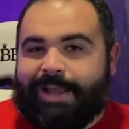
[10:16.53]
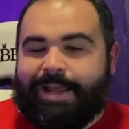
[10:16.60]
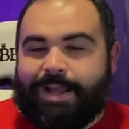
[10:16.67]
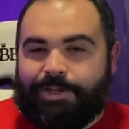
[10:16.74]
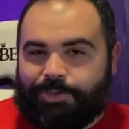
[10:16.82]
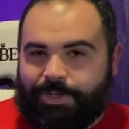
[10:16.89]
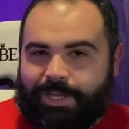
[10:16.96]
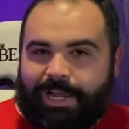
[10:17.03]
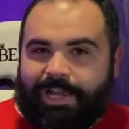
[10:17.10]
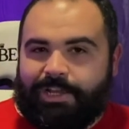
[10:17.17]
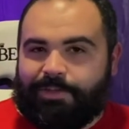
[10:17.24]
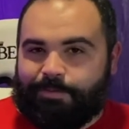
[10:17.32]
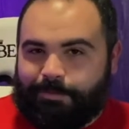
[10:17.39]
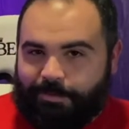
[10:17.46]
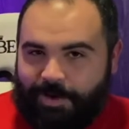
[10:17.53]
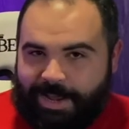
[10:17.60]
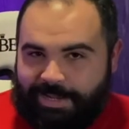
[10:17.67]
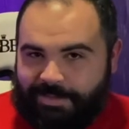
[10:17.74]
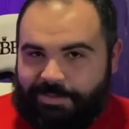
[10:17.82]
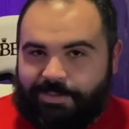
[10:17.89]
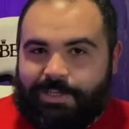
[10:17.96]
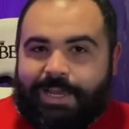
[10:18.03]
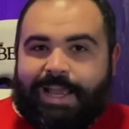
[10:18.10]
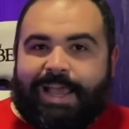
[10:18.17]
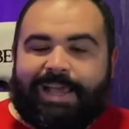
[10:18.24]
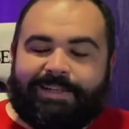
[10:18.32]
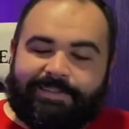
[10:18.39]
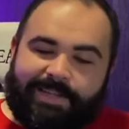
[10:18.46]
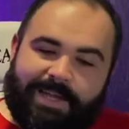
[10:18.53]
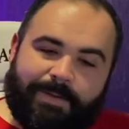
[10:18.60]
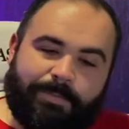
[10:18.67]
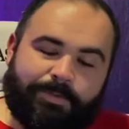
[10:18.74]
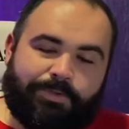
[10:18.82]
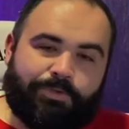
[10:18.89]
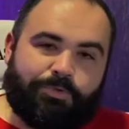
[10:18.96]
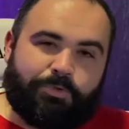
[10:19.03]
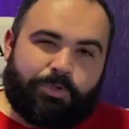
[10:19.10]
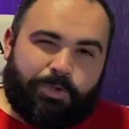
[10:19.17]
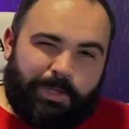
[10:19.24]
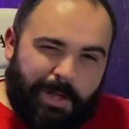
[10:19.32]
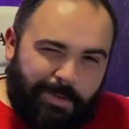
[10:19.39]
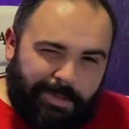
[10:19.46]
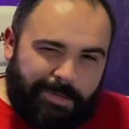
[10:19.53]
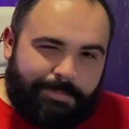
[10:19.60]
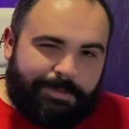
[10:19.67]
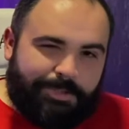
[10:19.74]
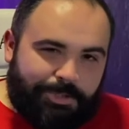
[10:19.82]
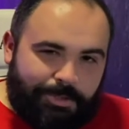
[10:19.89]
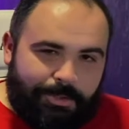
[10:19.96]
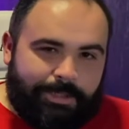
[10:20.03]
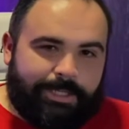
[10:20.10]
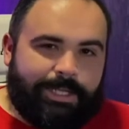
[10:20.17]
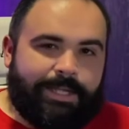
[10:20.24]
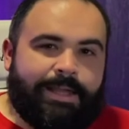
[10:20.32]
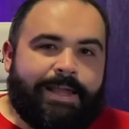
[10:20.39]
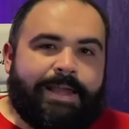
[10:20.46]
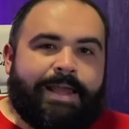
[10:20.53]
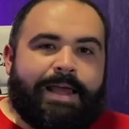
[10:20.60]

as she gains friends and is able to slowly but surely